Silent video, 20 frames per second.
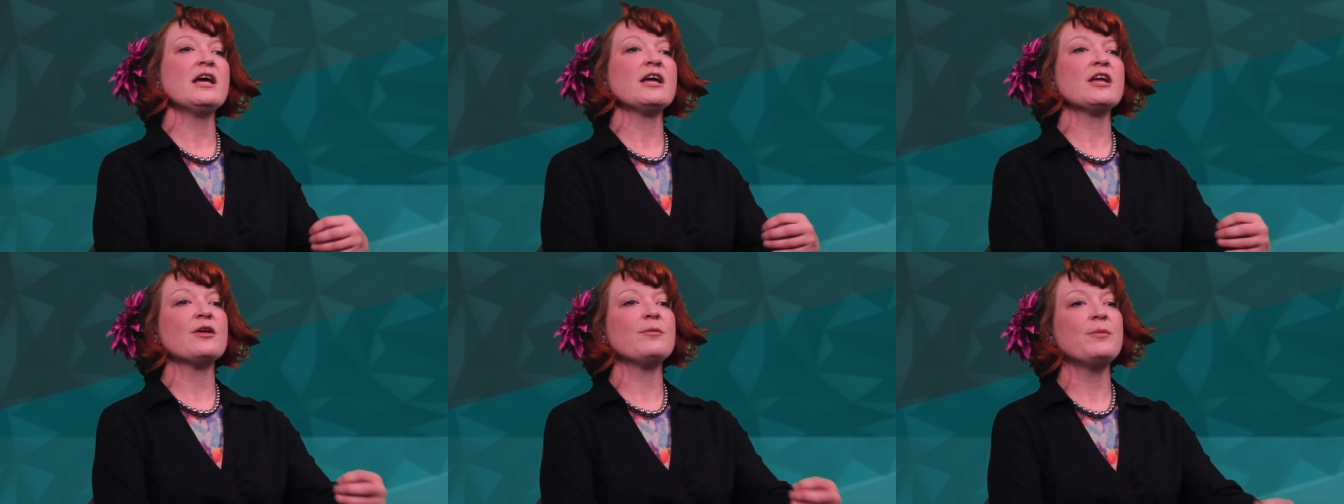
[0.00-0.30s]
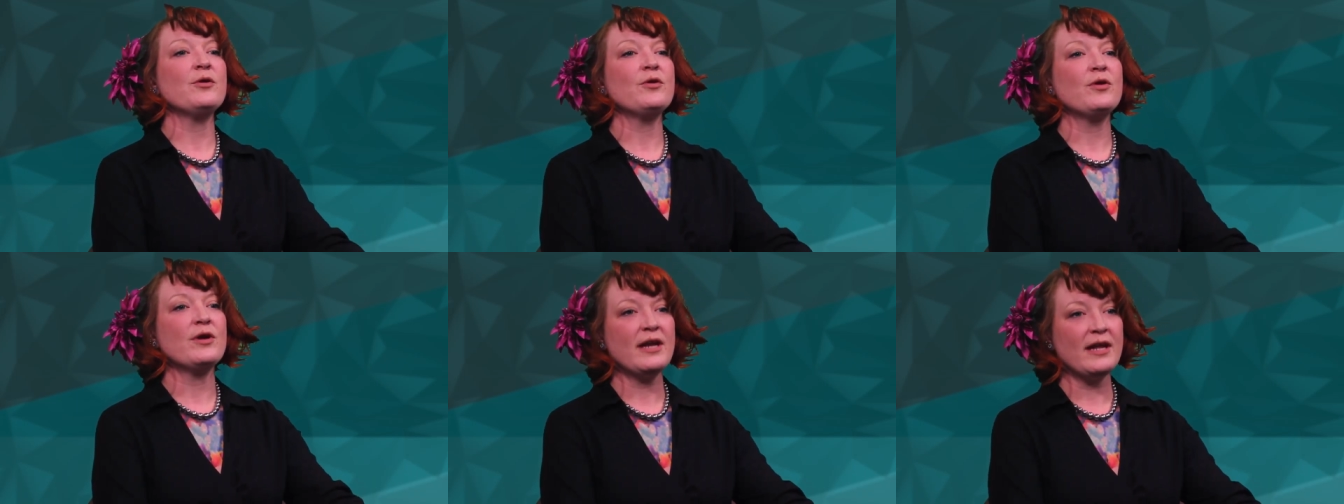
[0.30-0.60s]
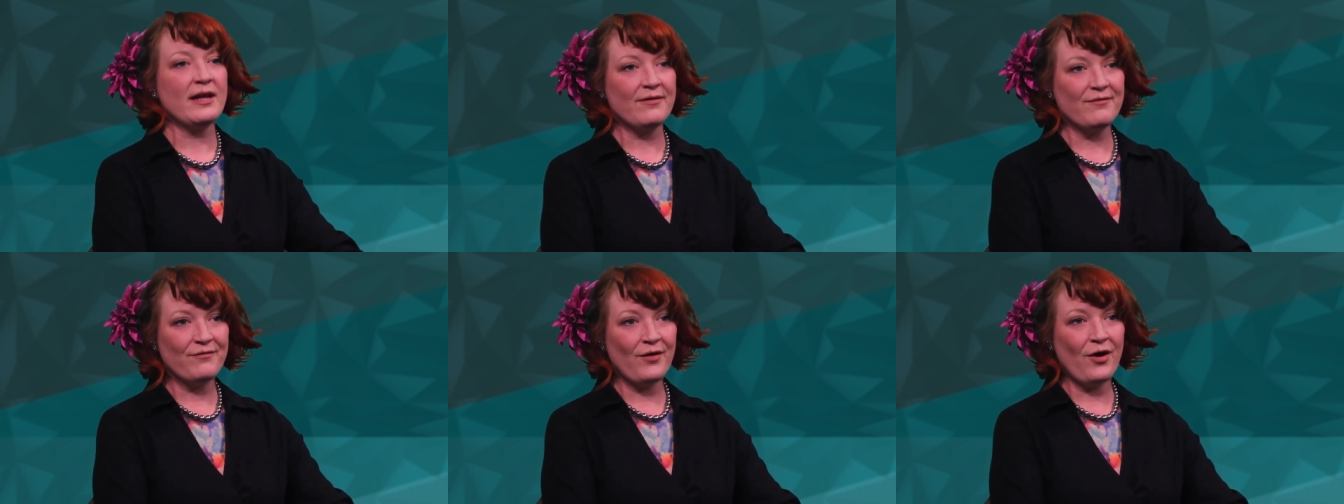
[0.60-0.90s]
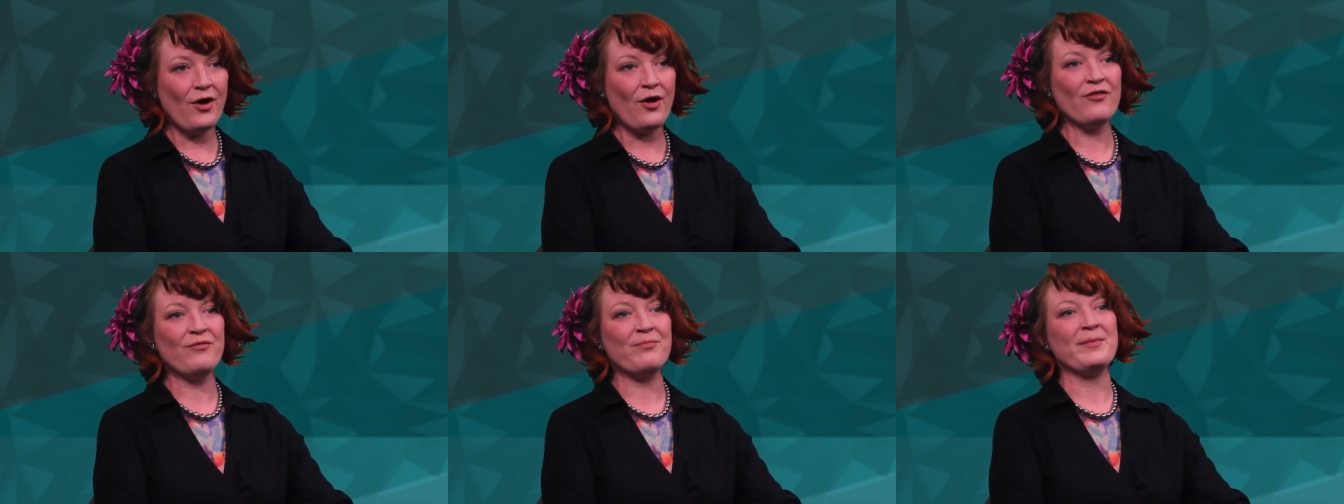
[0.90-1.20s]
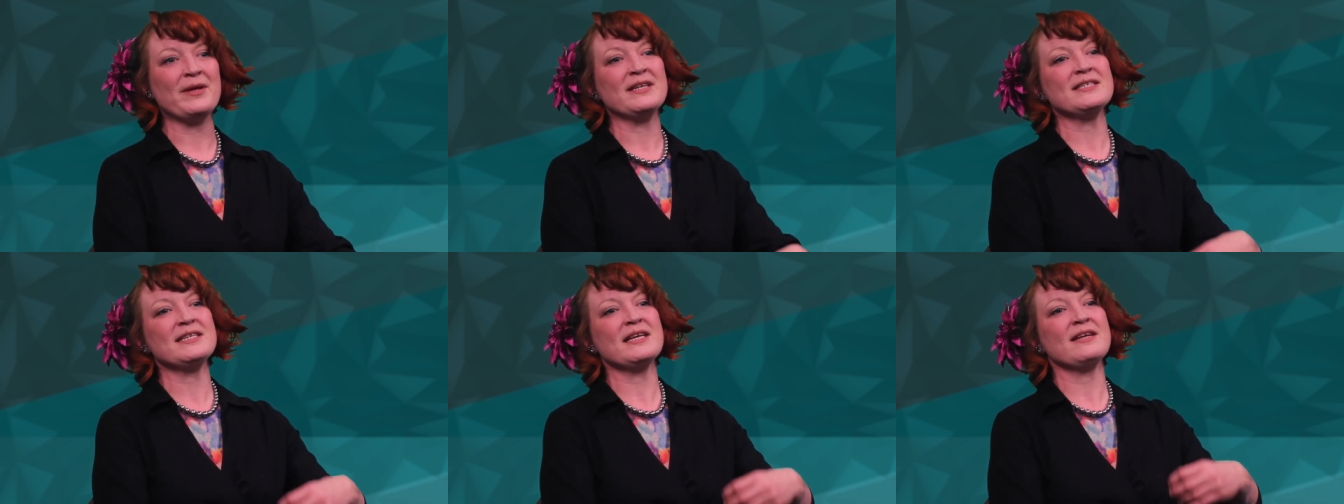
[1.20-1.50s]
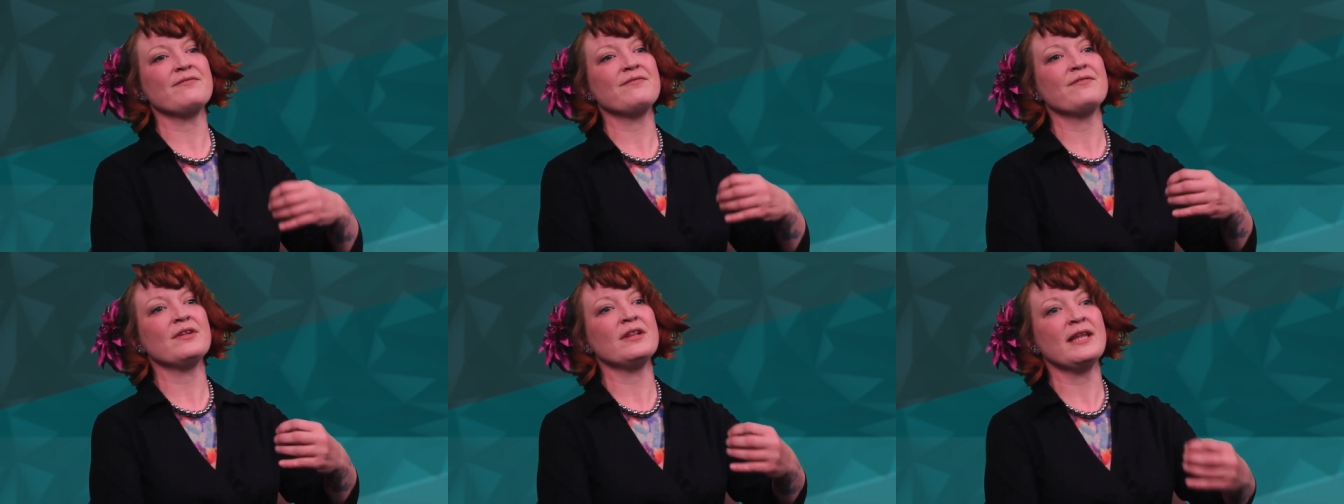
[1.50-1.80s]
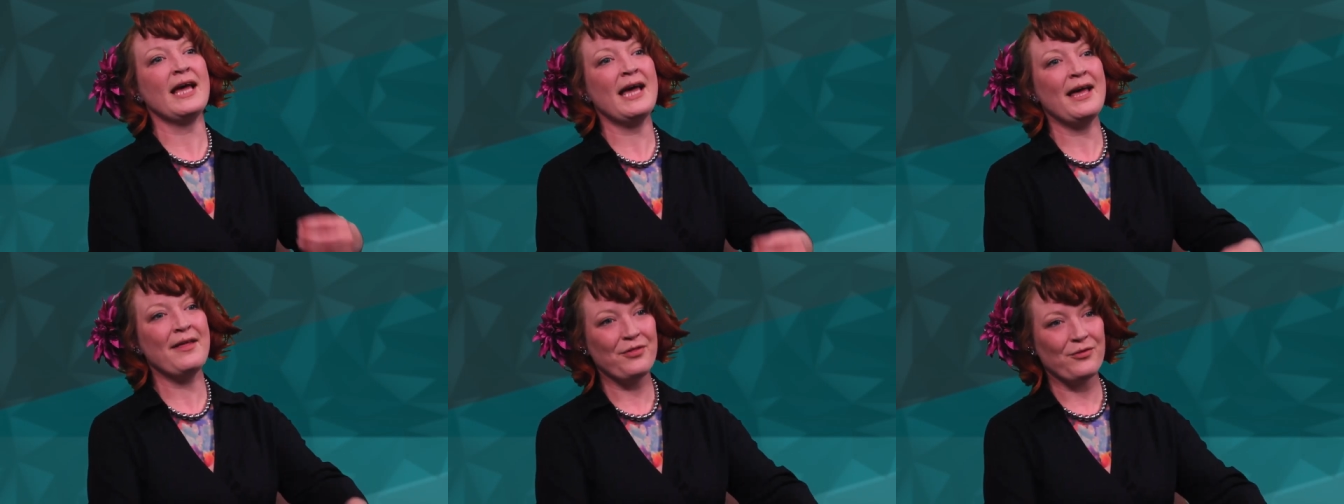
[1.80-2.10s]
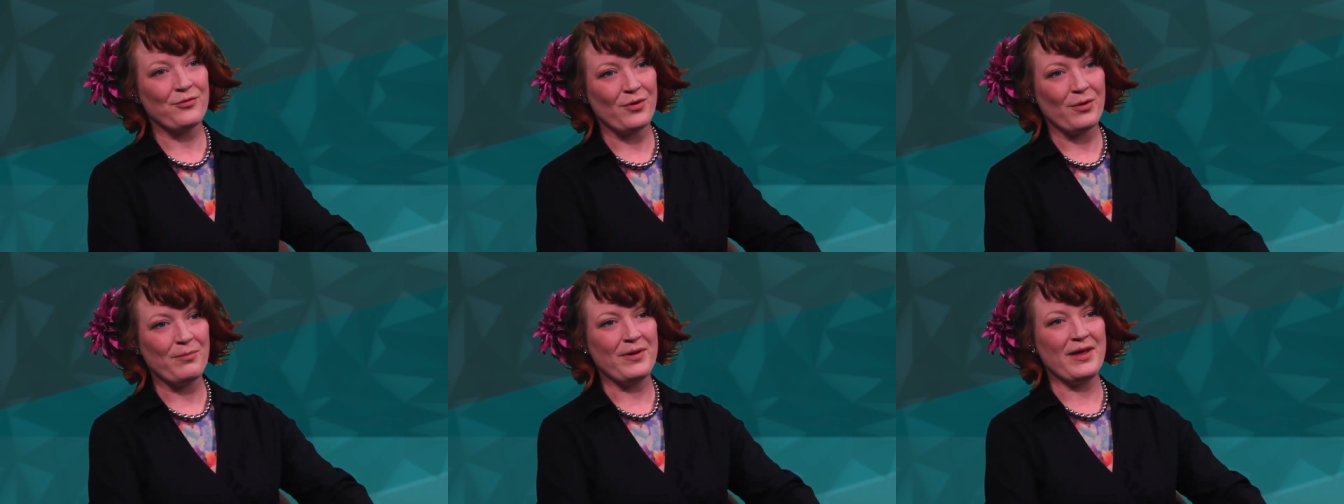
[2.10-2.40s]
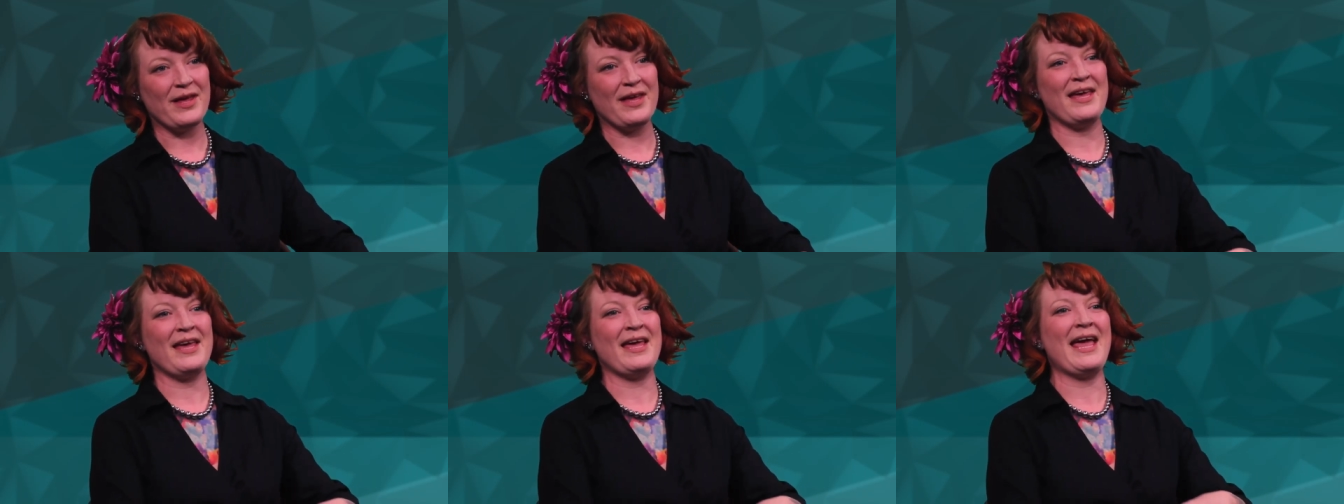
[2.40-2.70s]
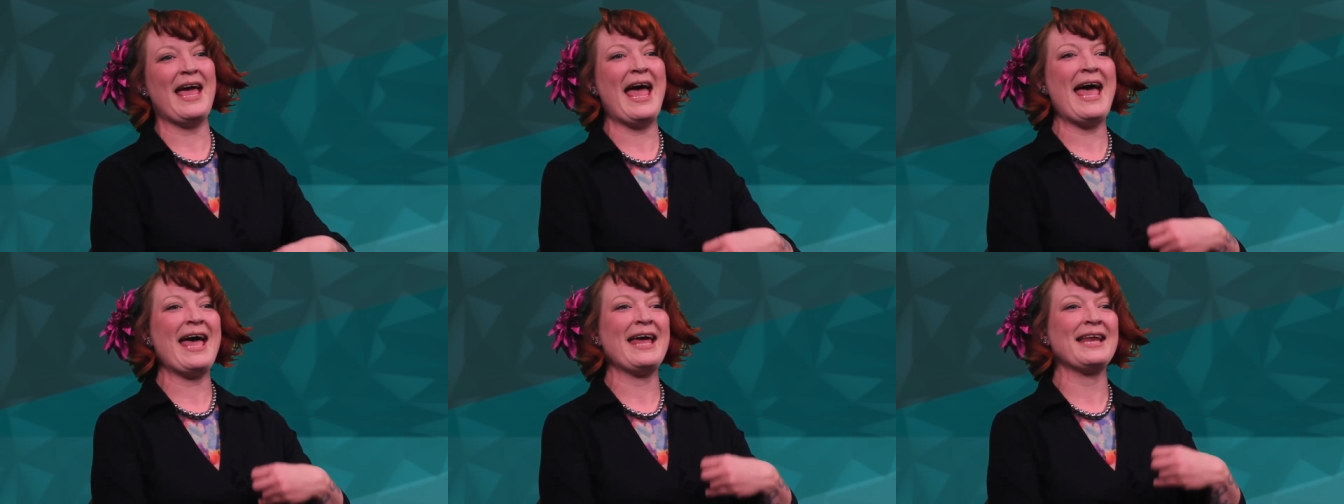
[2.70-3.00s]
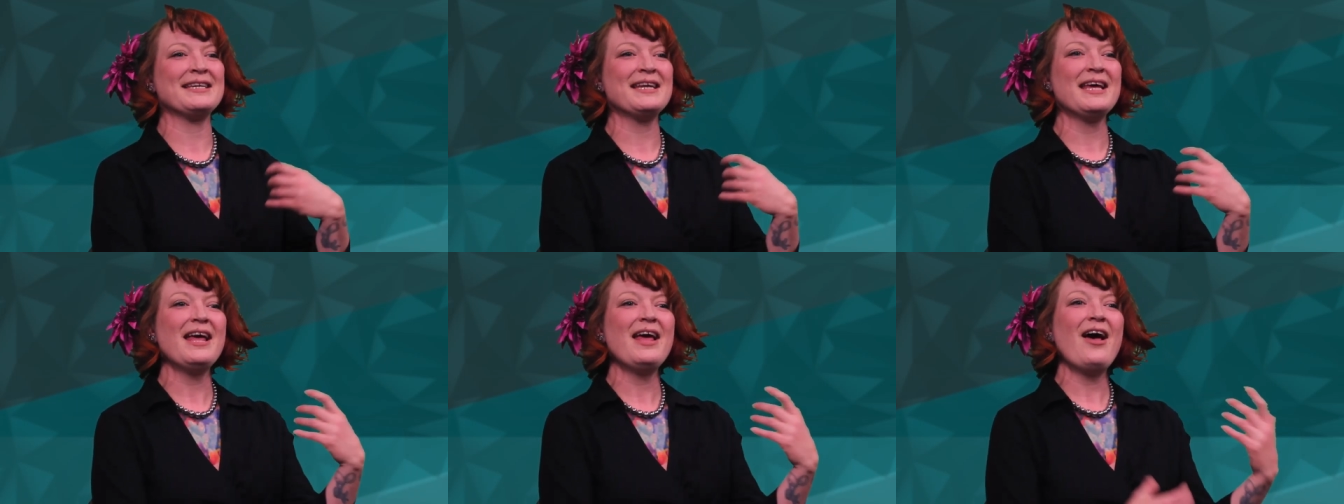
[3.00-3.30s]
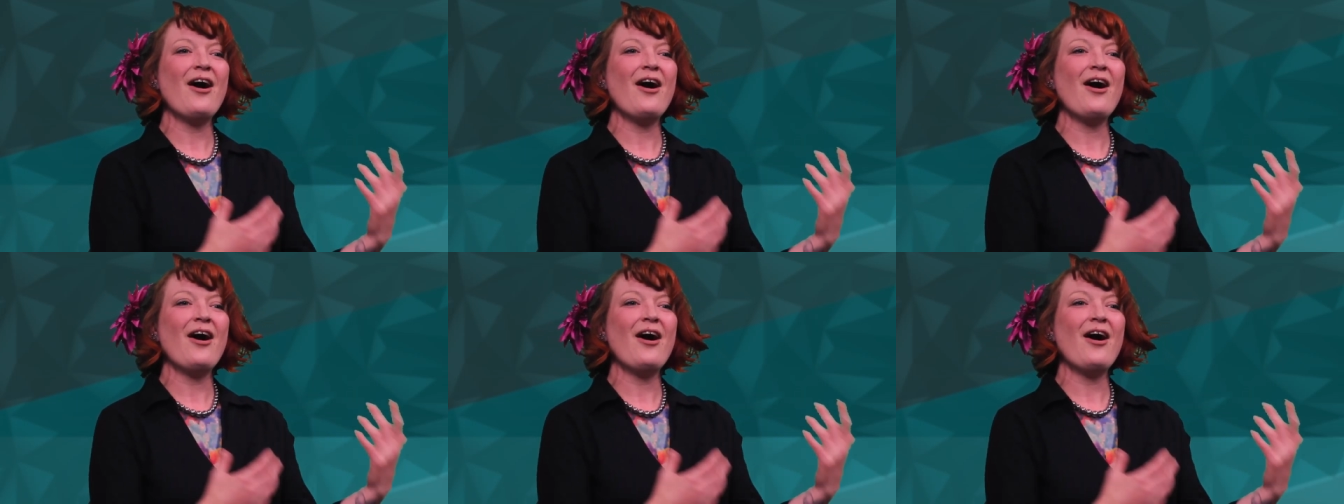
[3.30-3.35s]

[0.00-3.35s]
community involvement and philanthropy and and